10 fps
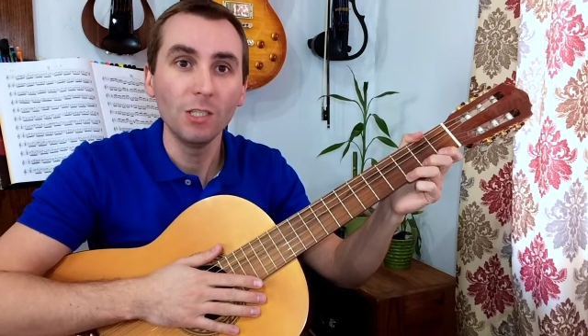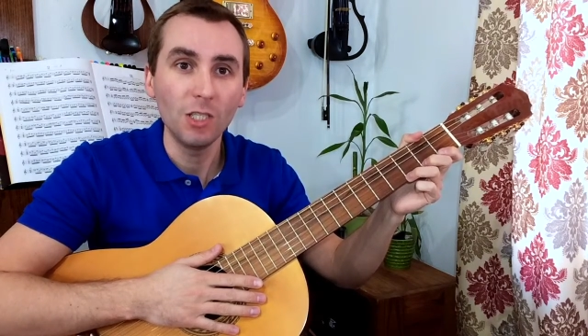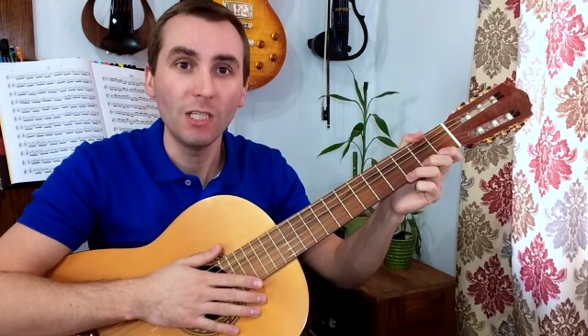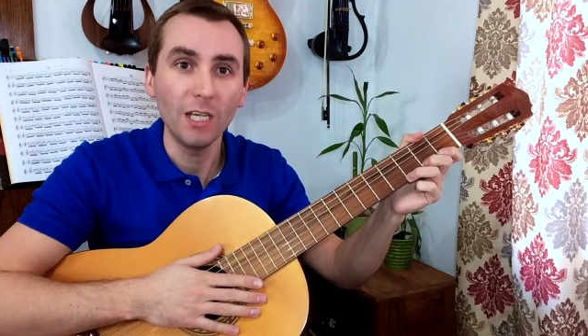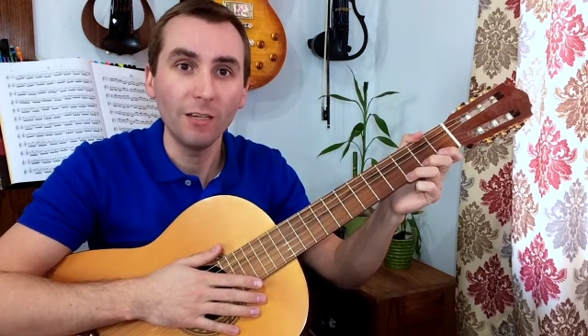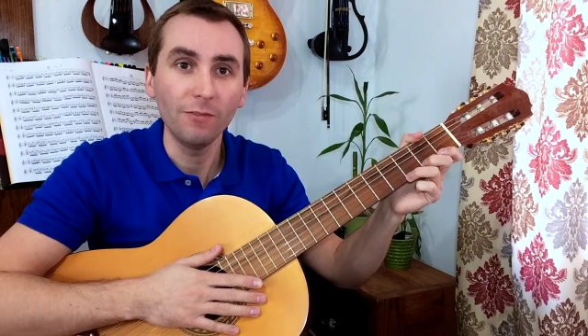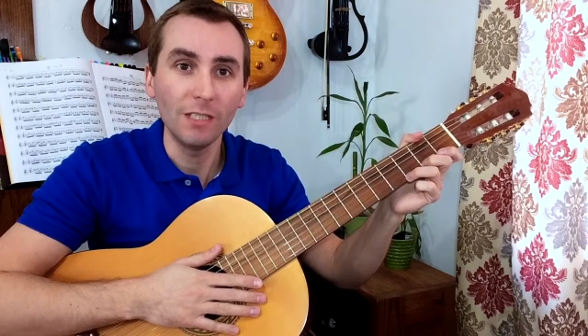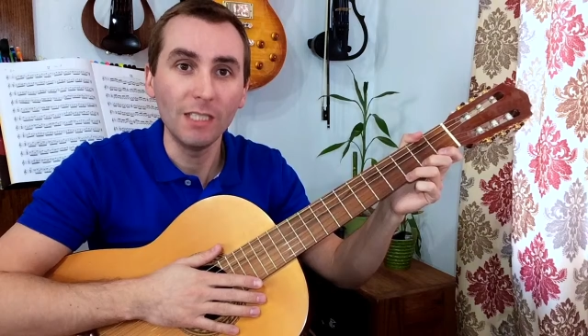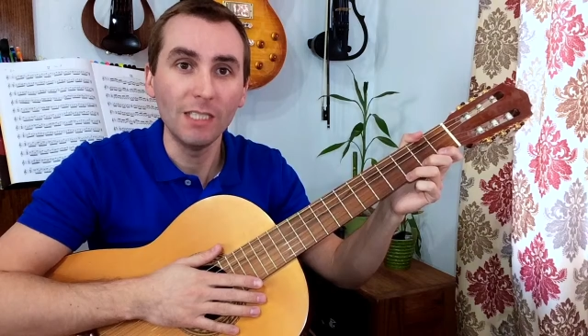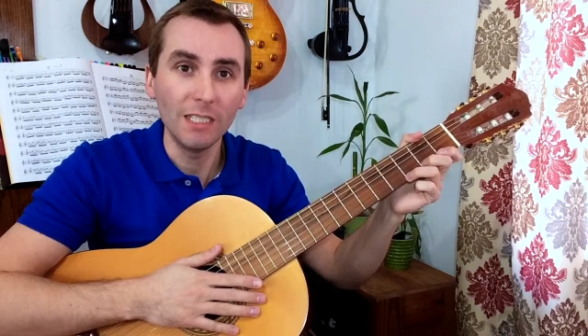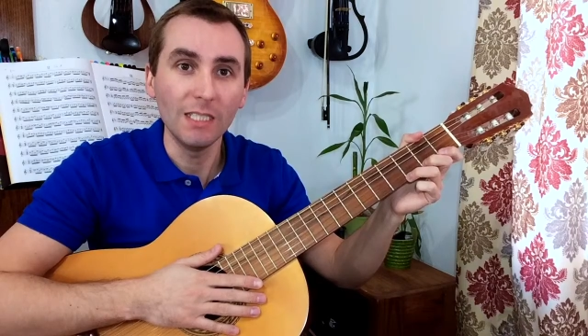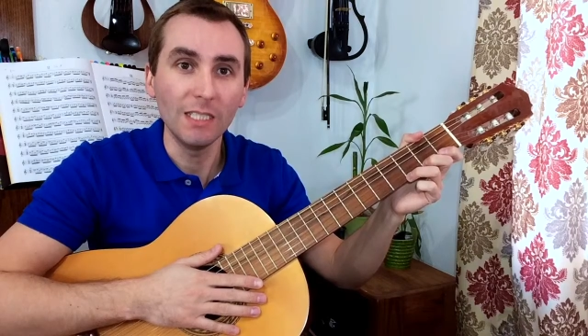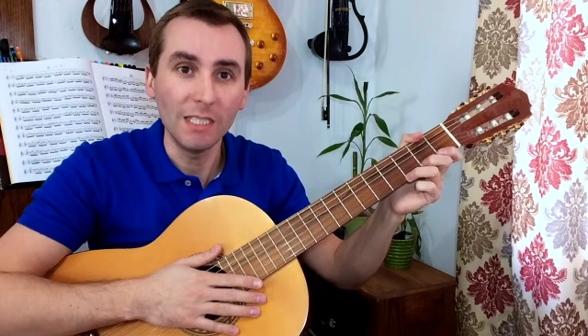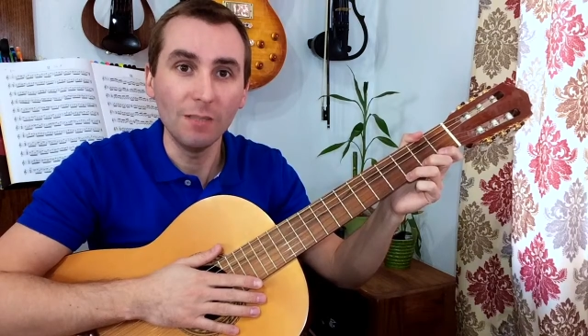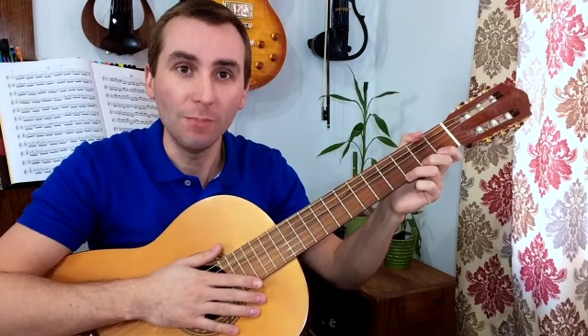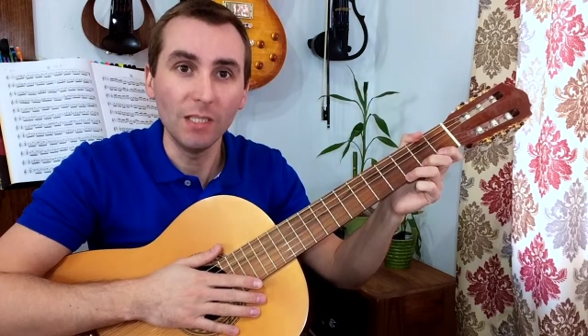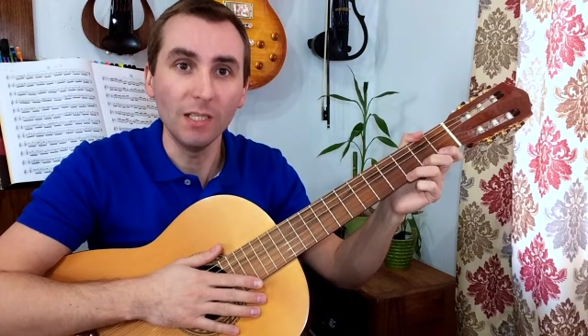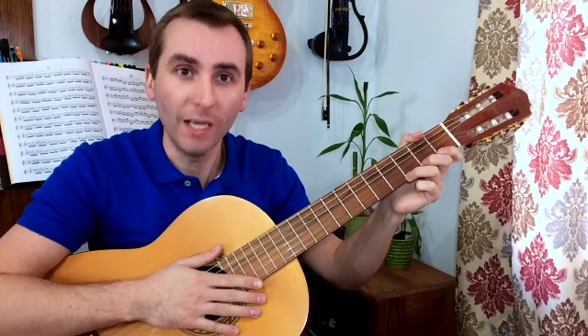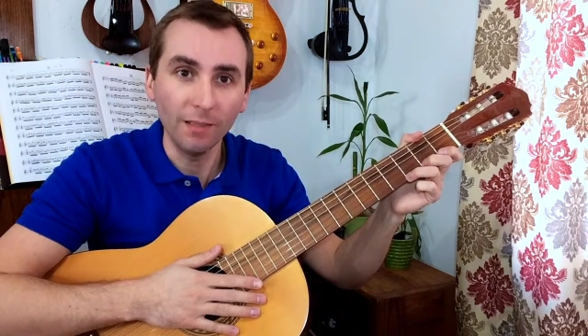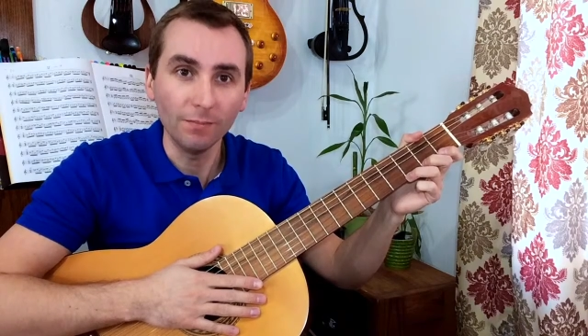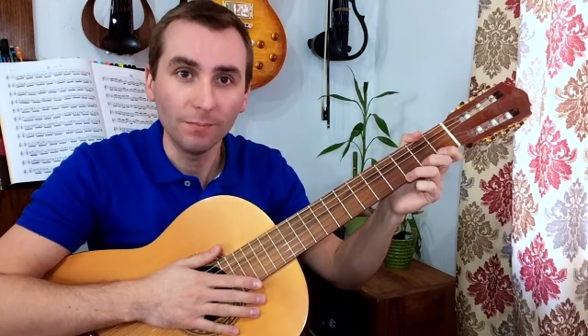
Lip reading: G, F, E, D, C, B, A.